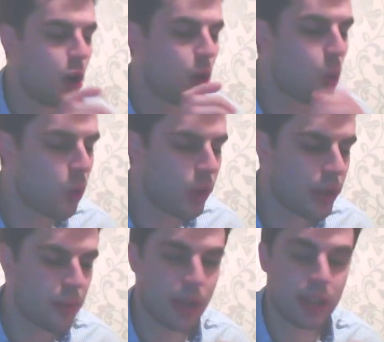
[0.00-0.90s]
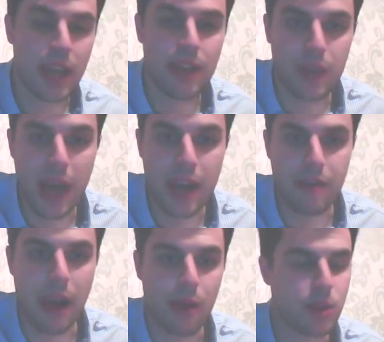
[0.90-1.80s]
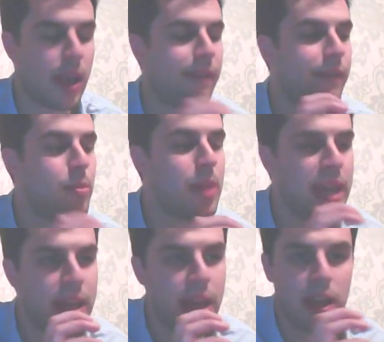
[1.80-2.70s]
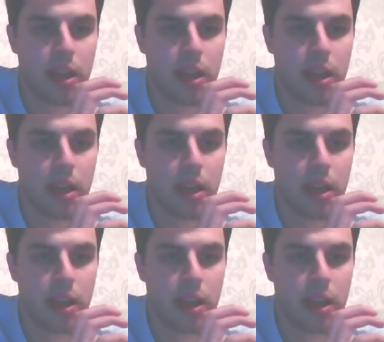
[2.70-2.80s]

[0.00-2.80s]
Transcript: All of them are David Haye rounds. And for me,